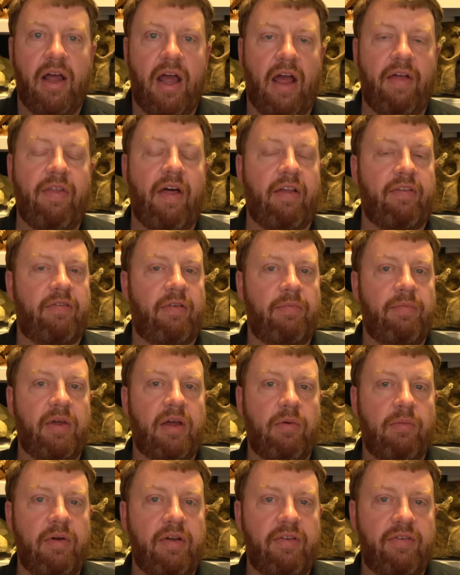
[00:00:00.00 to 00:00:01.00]
And that's
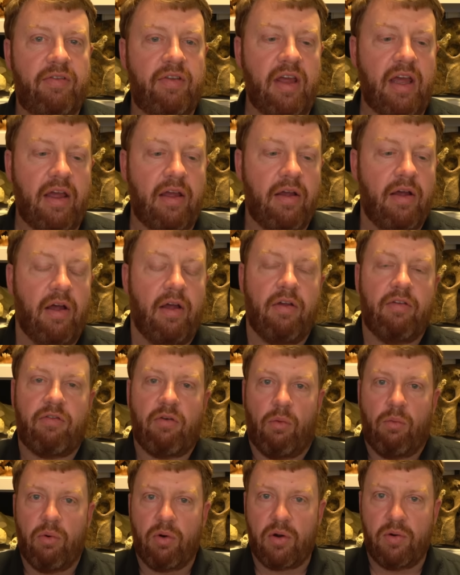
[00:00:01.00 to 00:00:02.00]
something we see.
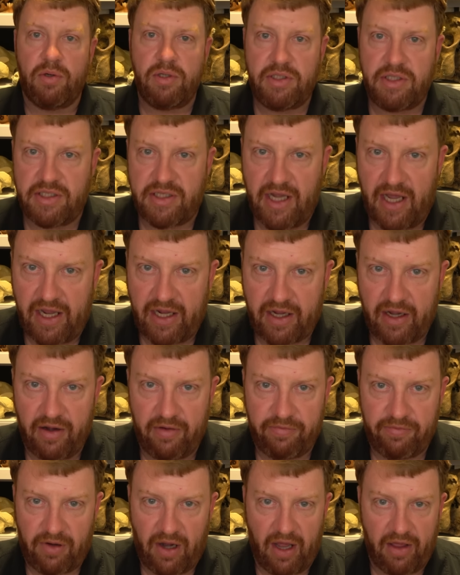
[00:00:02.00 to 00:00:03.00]
So we're going to take
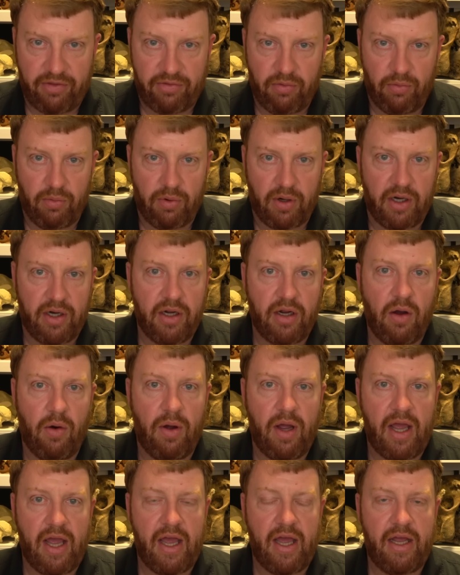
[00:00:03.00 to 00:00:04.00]
a fly through. We're going to
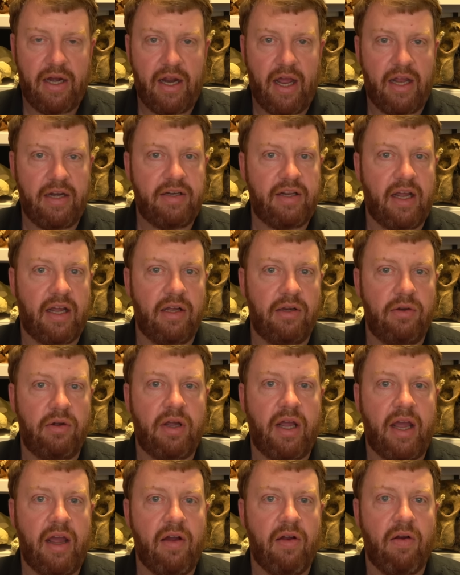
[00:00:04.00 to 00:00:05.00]
go ahead and take a
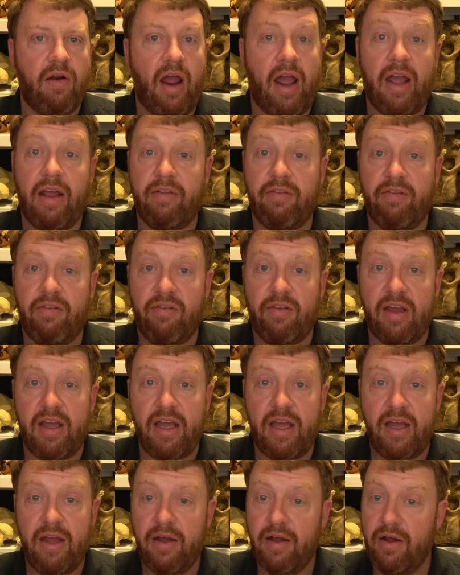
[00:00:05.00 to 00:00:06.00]
look here and
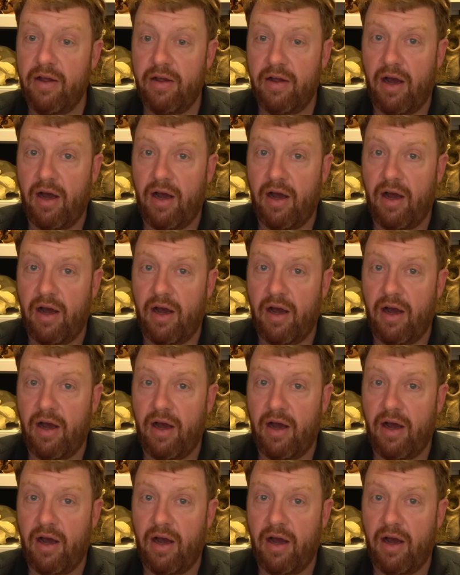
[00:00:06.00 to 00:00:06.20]
see.